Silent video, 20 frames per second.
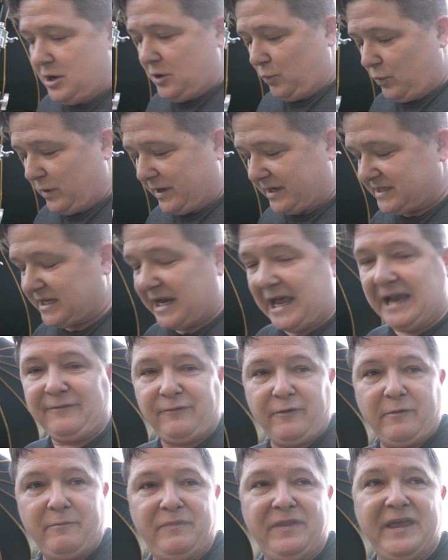what it's like
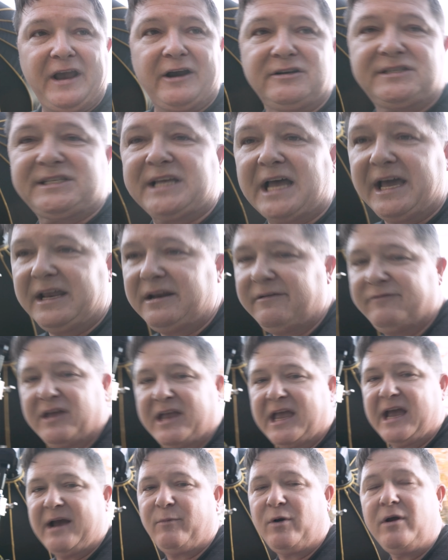from their side of the
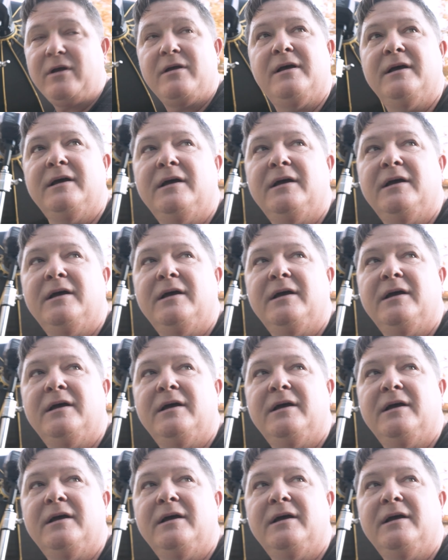camera.